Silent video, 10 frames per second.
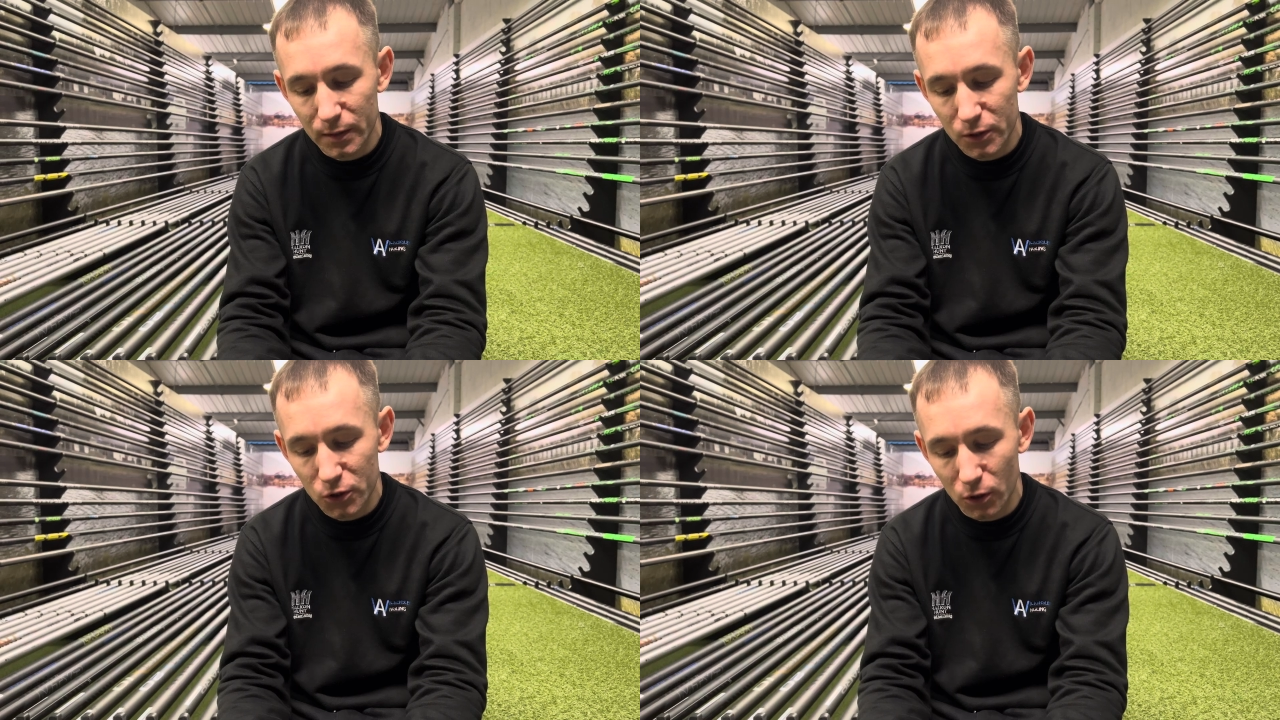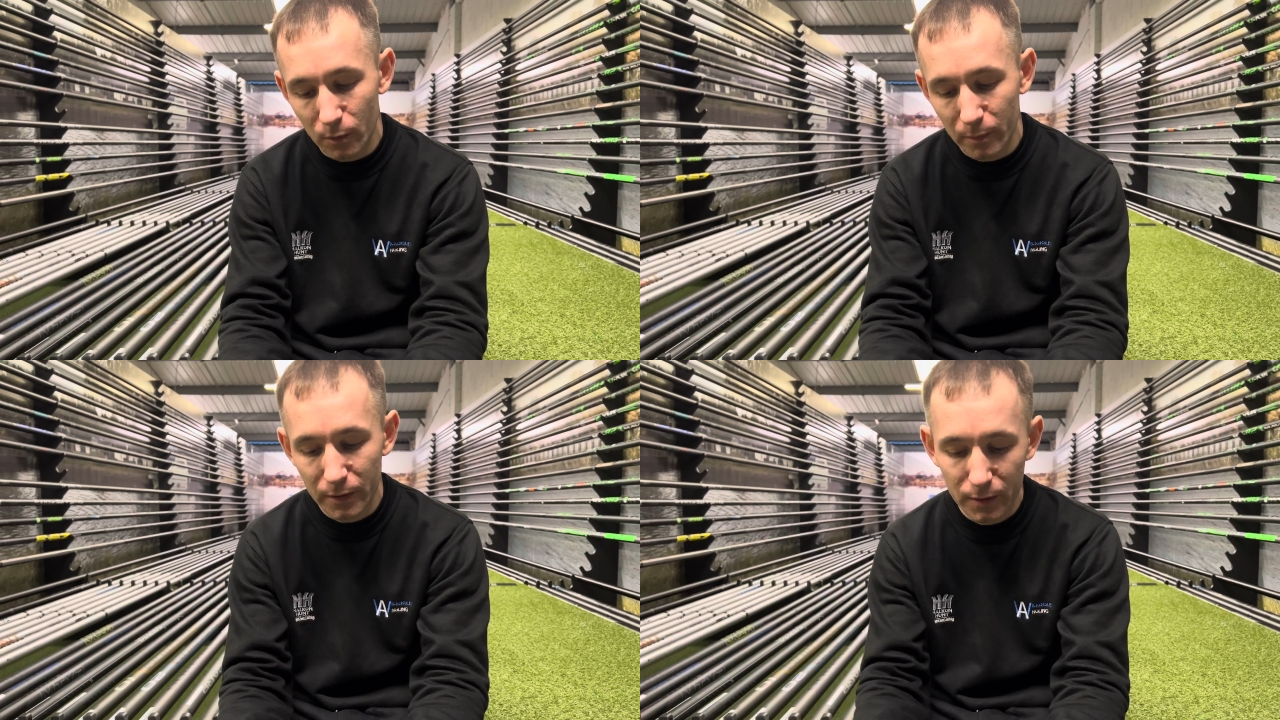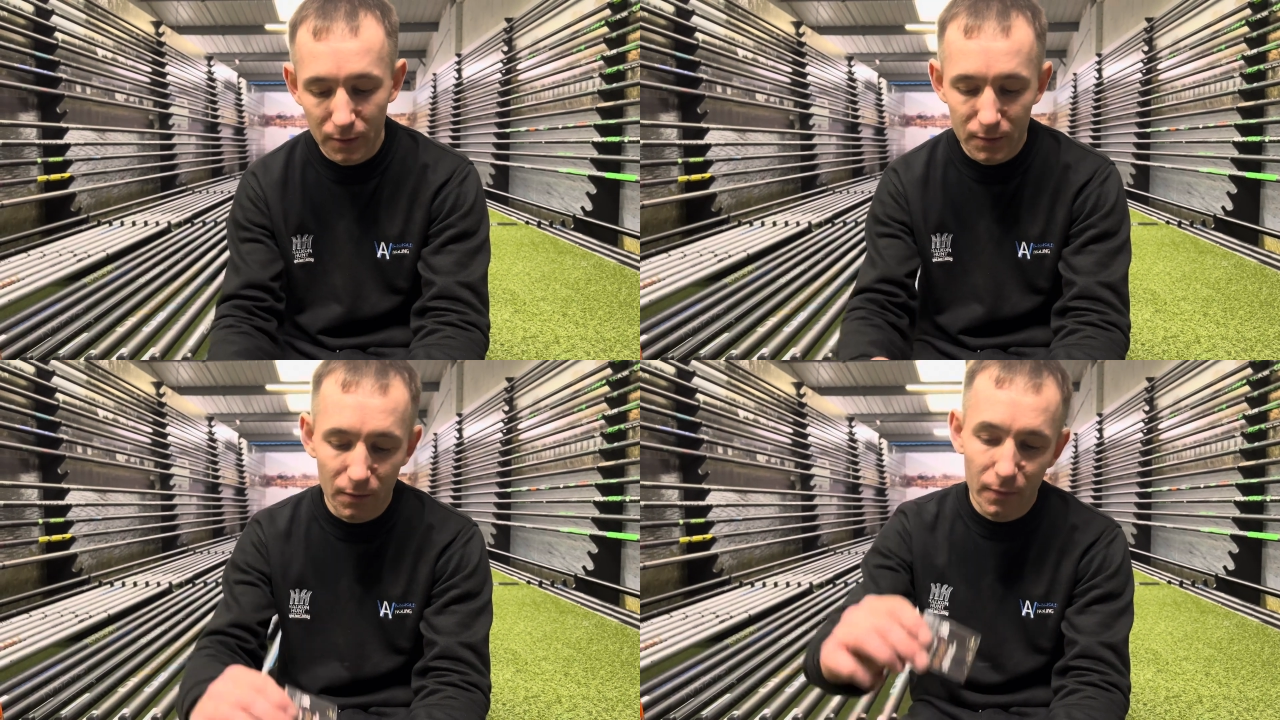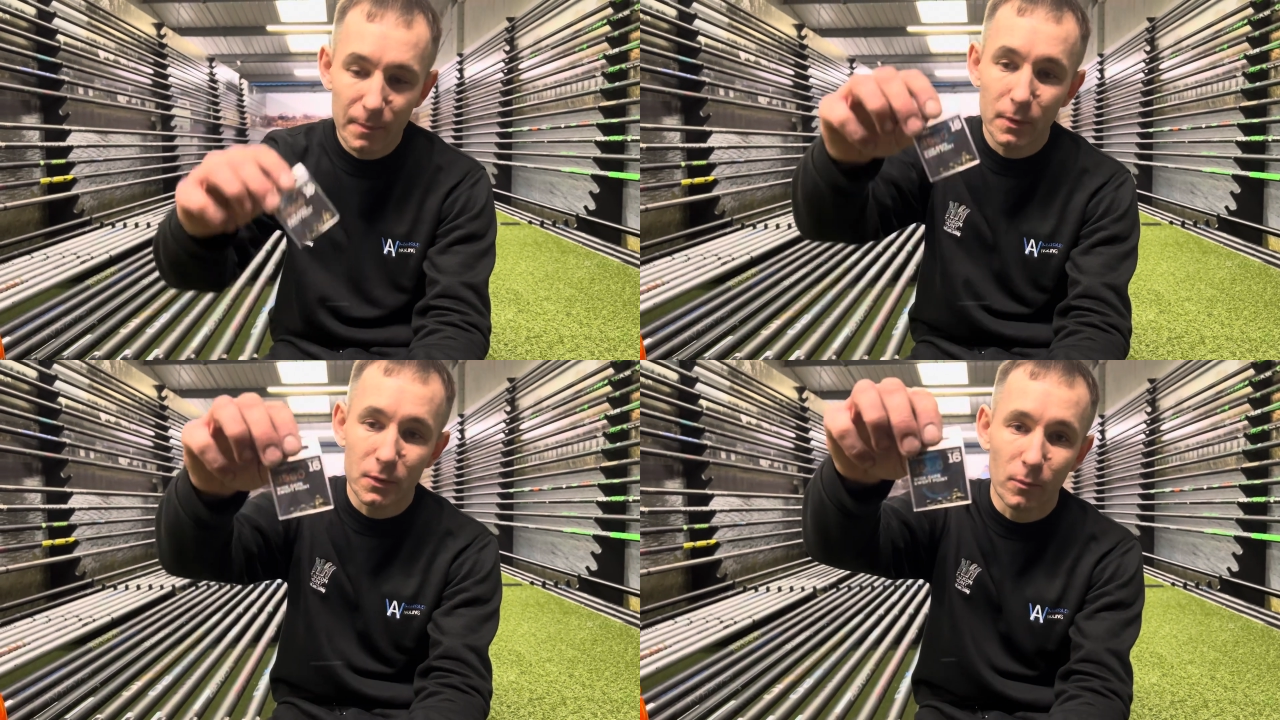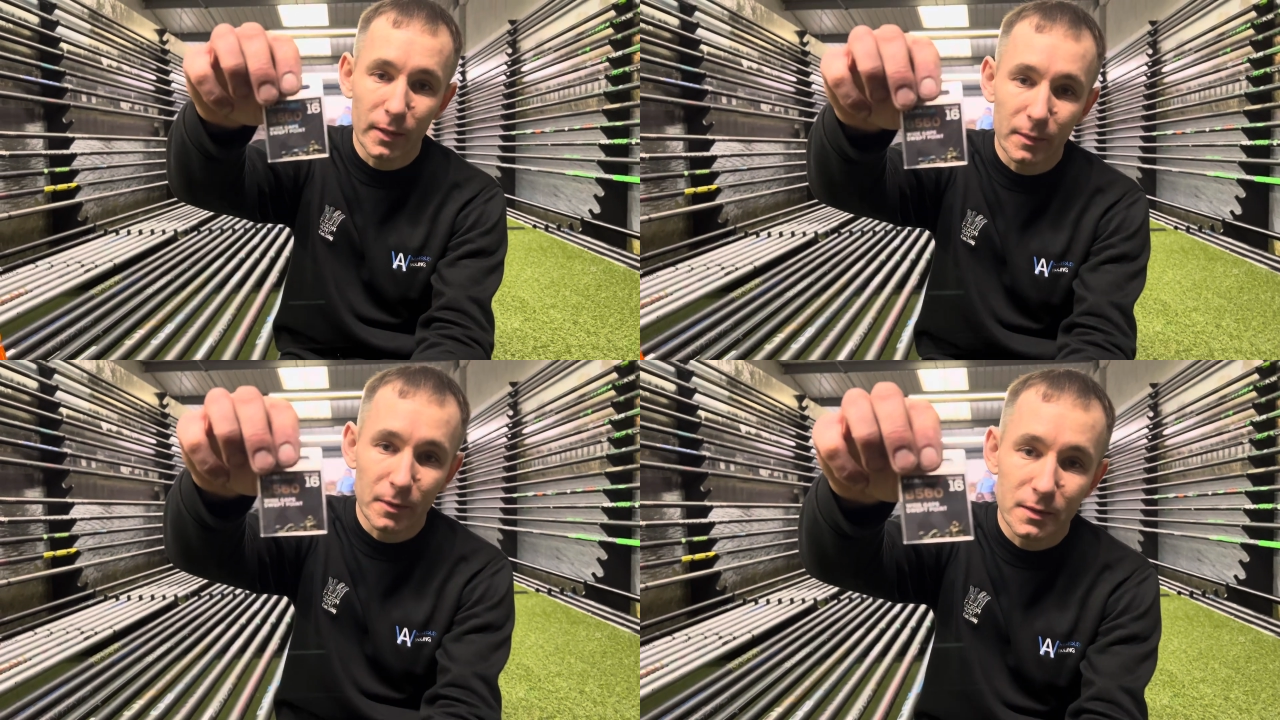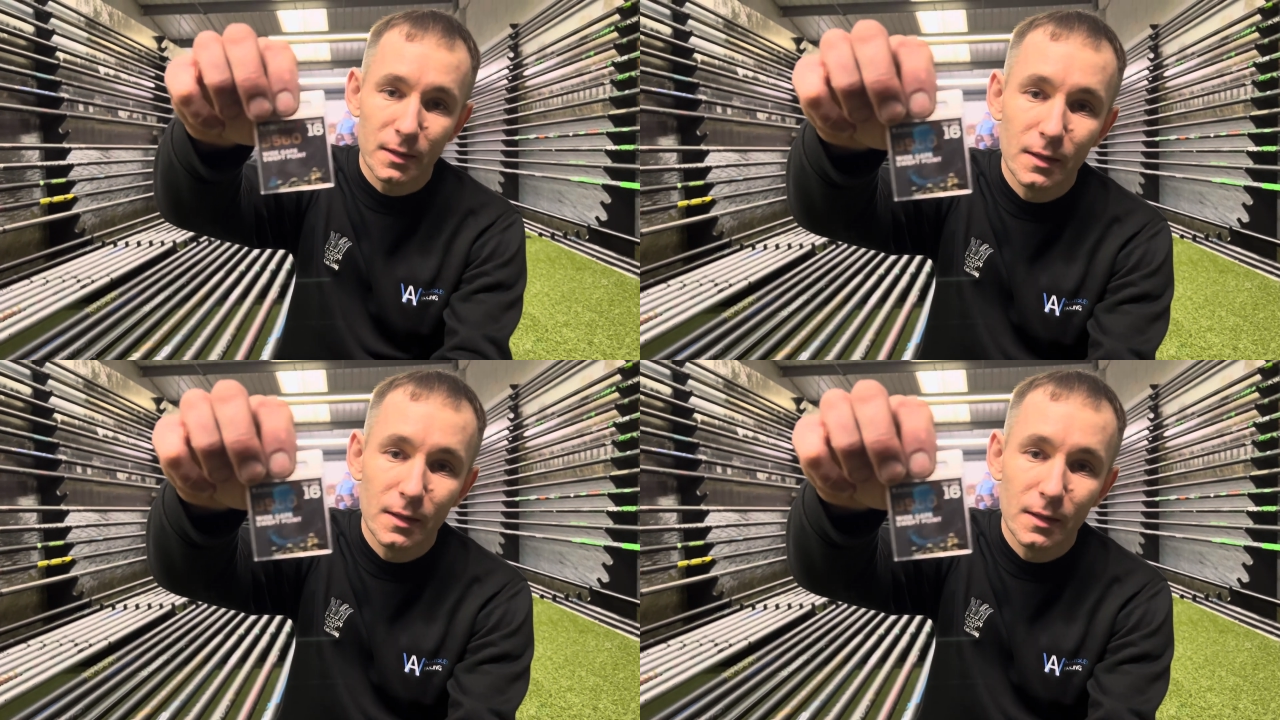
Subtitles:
this shop is them little babies.